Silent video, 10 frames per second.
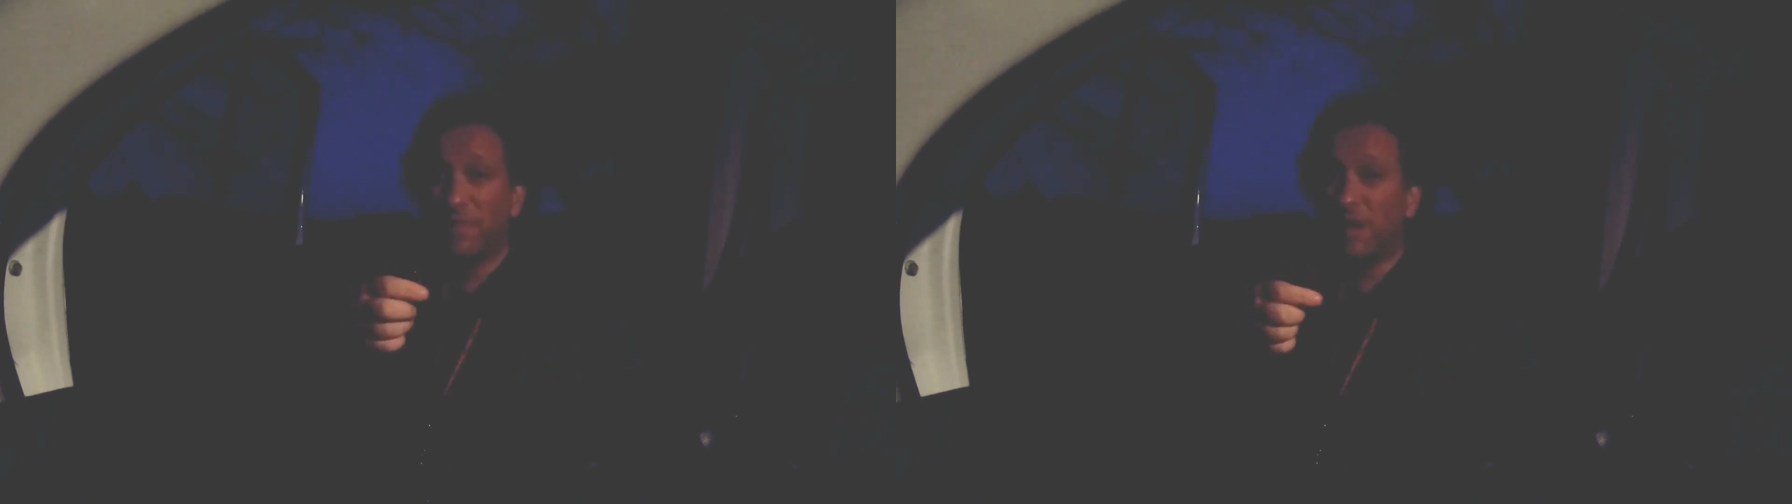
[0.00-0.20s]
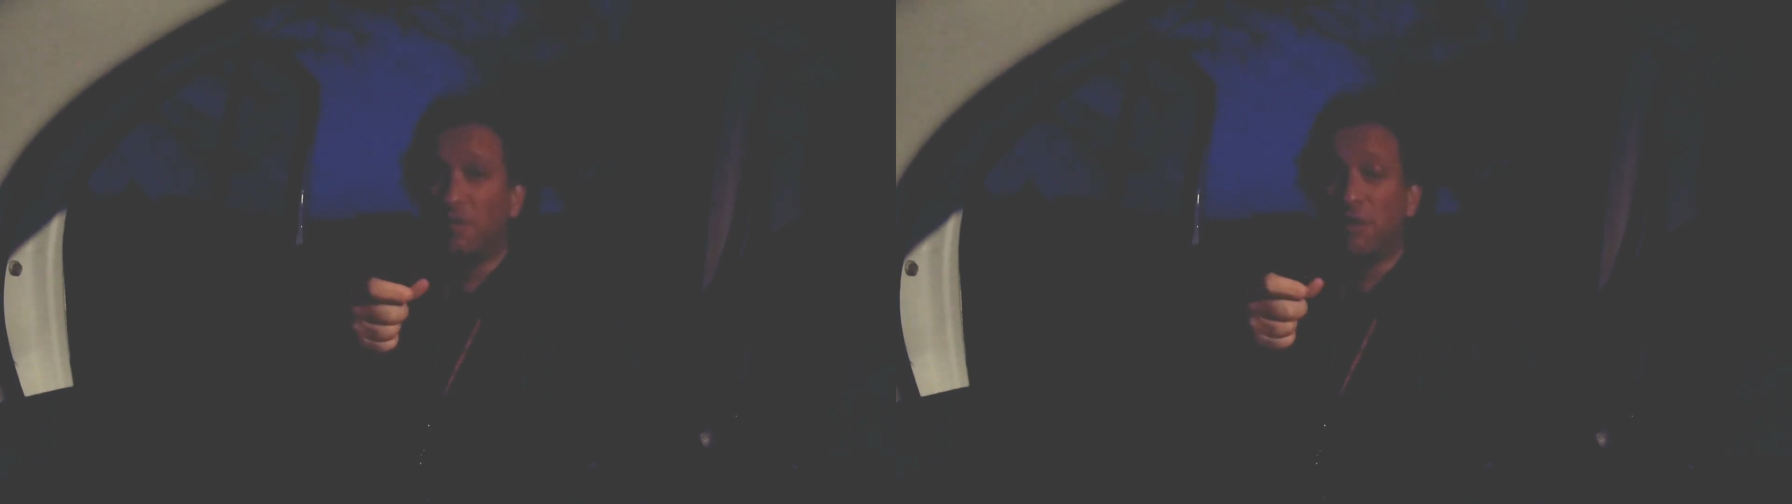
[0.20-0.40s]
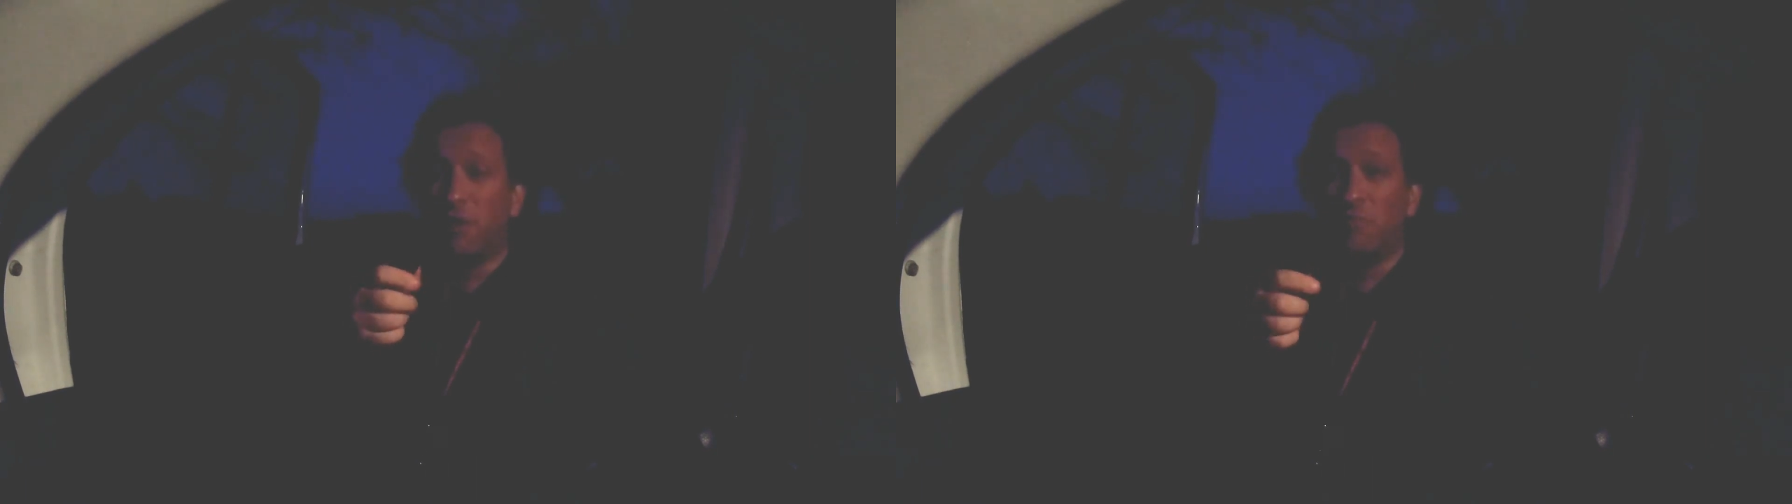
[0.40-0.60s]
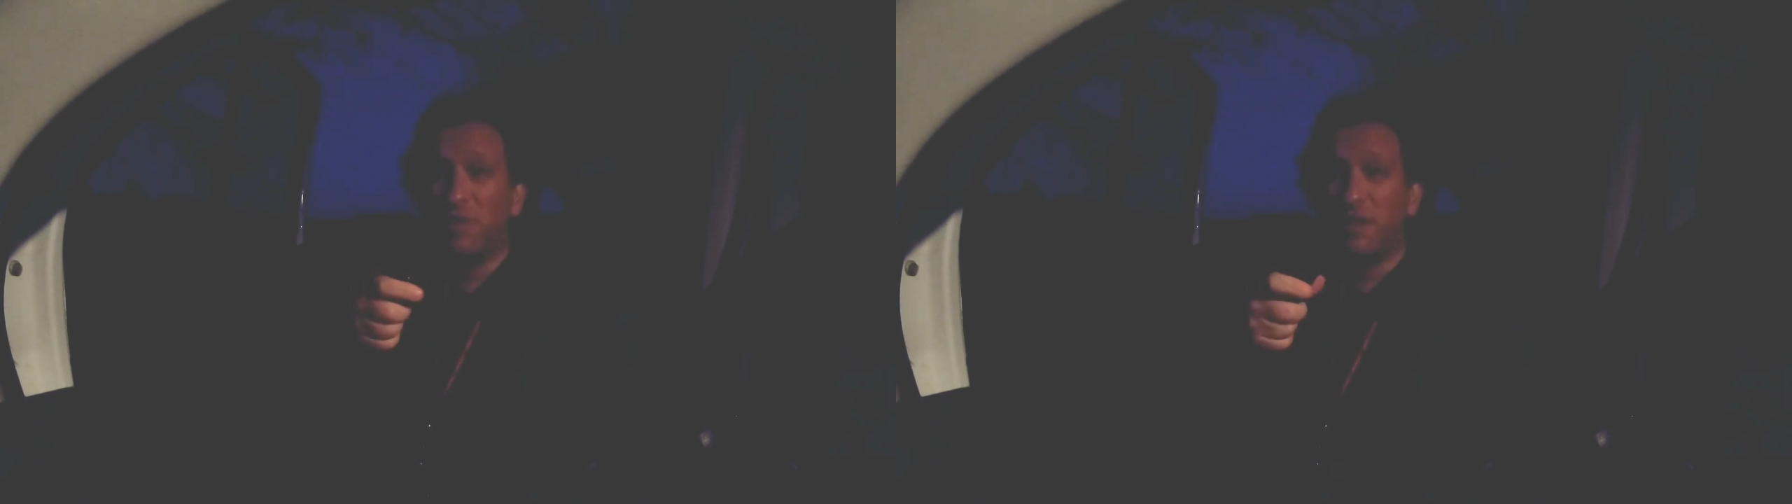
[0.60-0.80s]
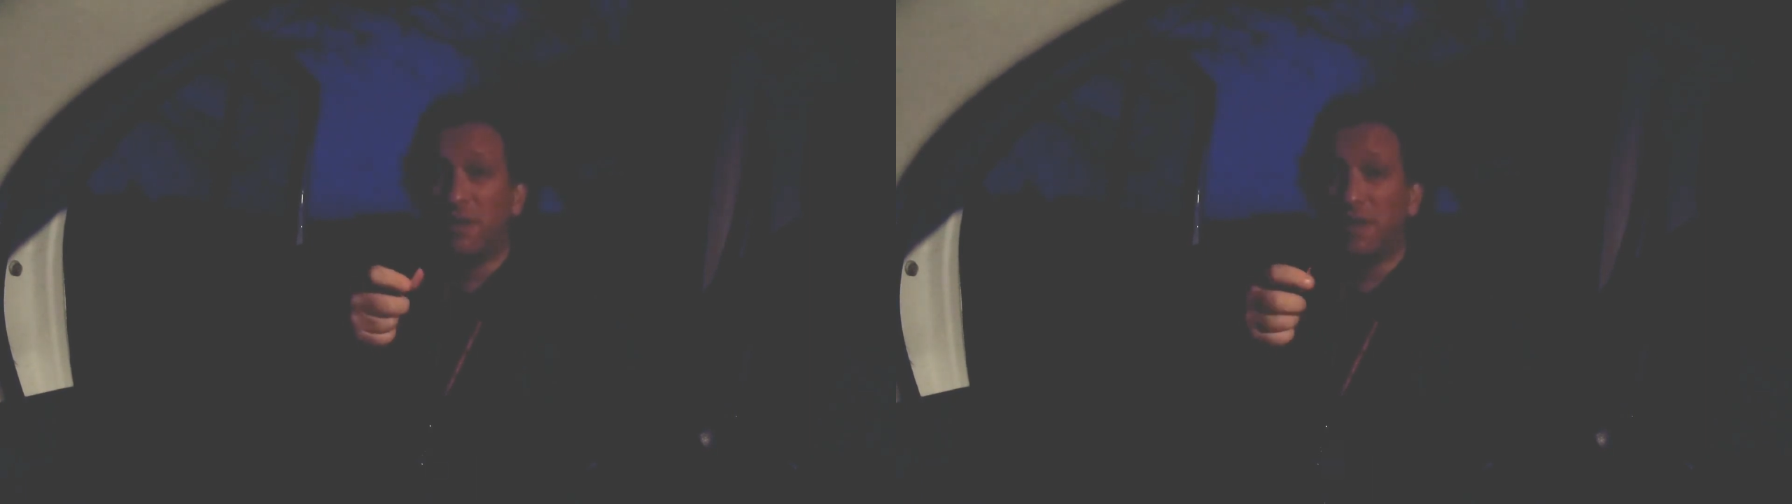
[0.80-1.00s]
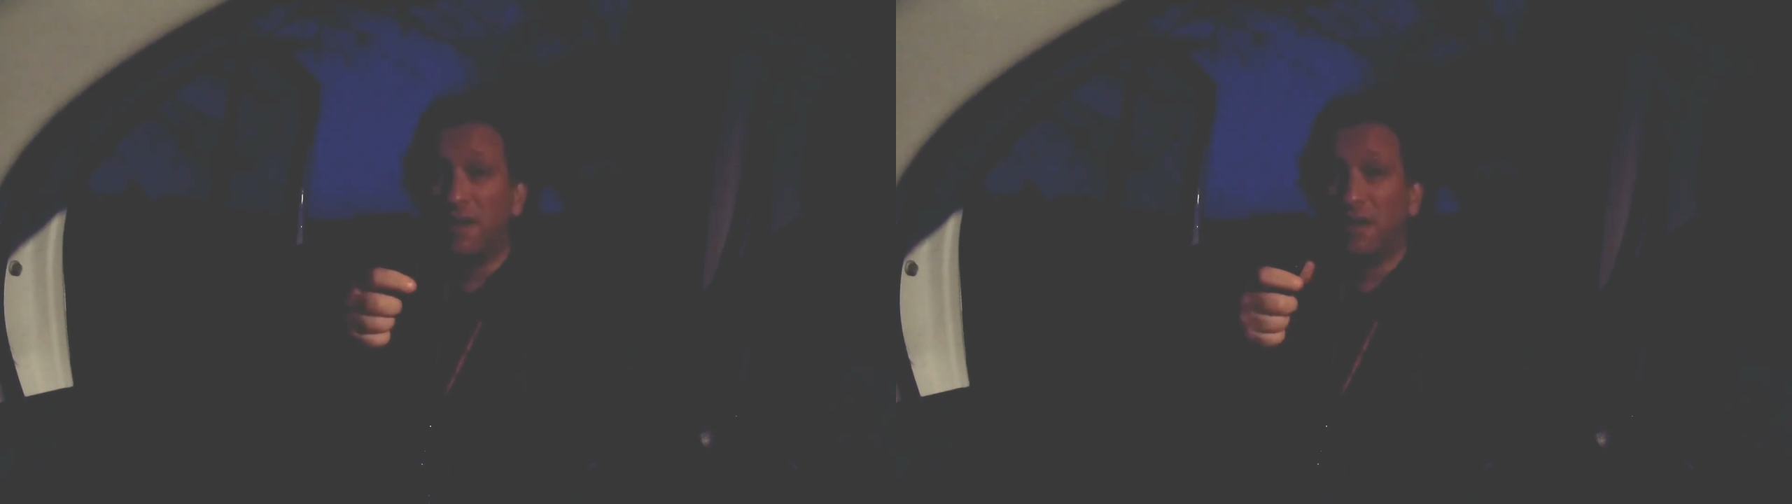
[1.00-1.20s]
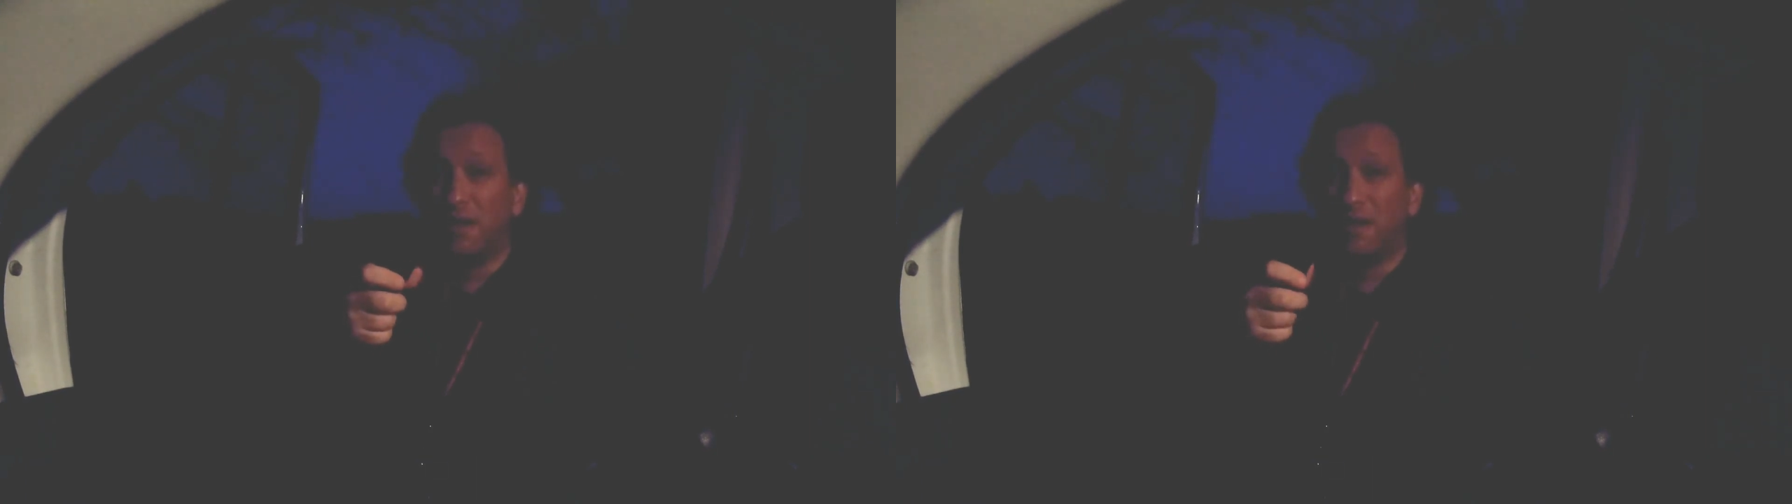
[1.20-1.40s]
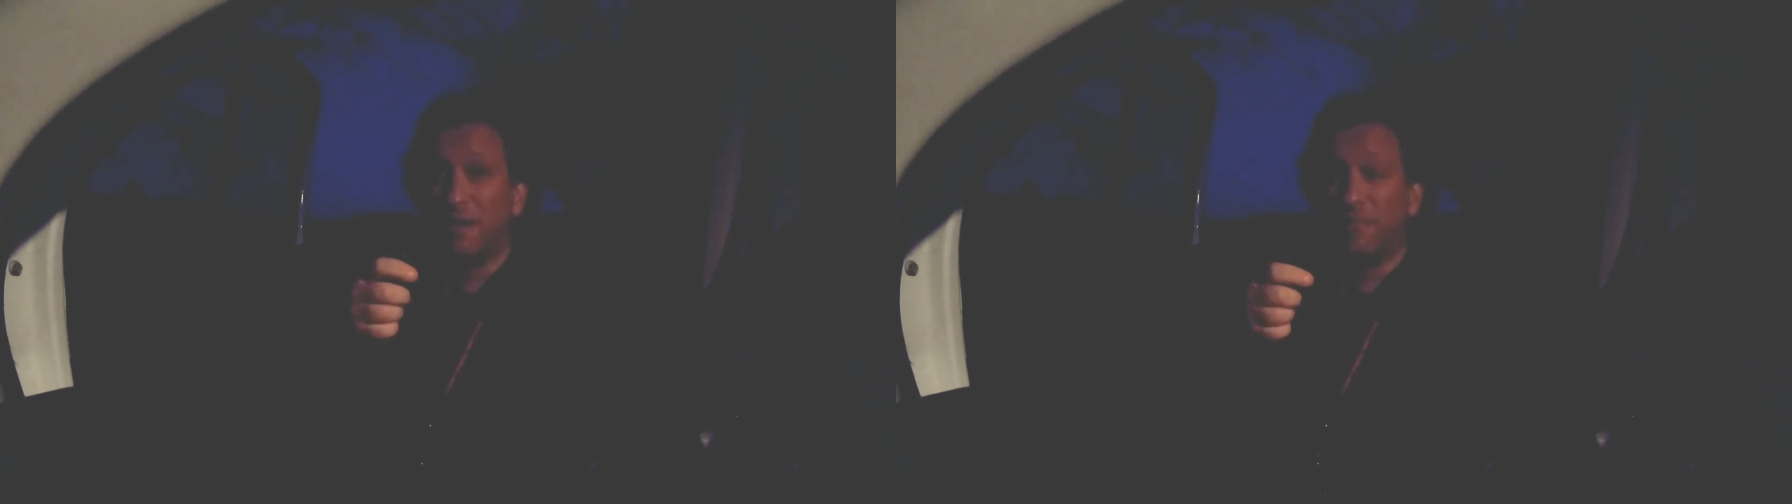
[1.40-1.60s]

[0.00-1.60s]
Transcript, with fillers: go cold turkey like I did